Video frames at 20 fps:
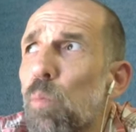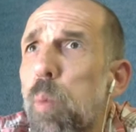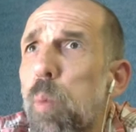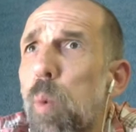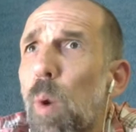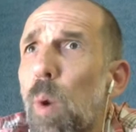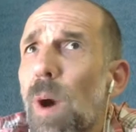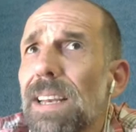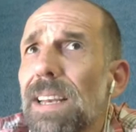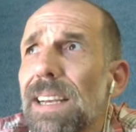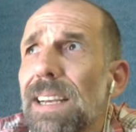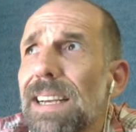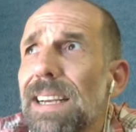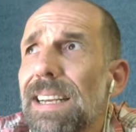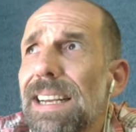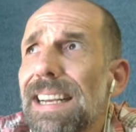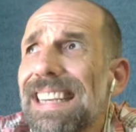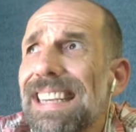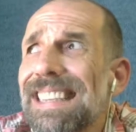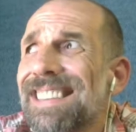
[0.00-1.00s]
what
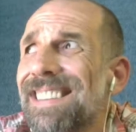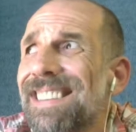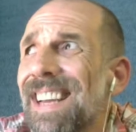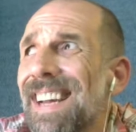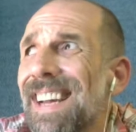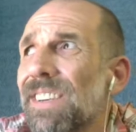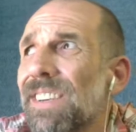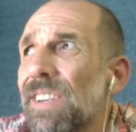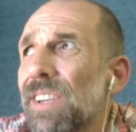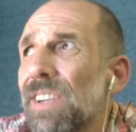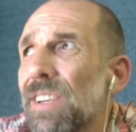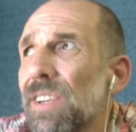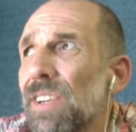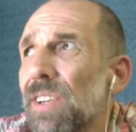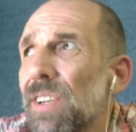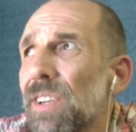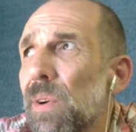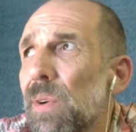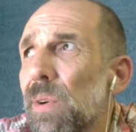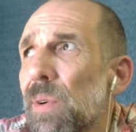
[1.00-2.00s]
it's done to
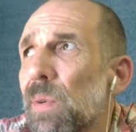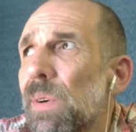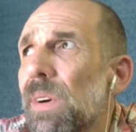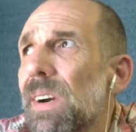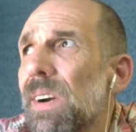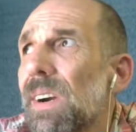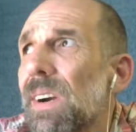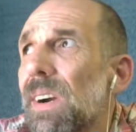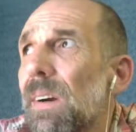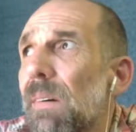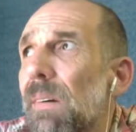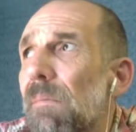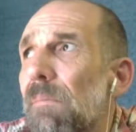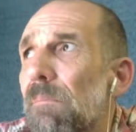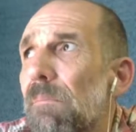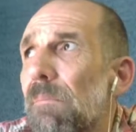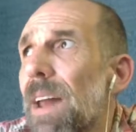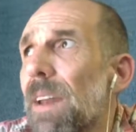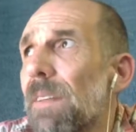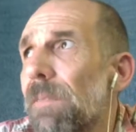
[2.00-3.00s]
you
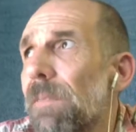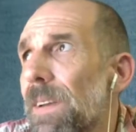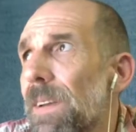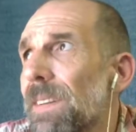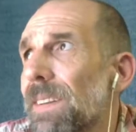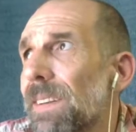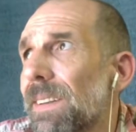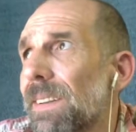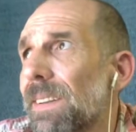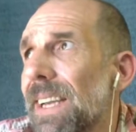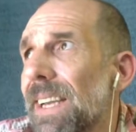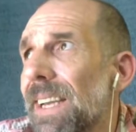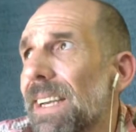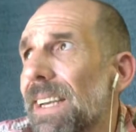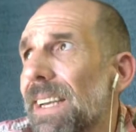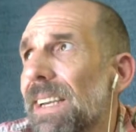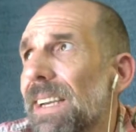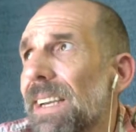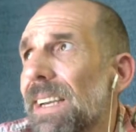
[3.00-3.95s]
metaphysically,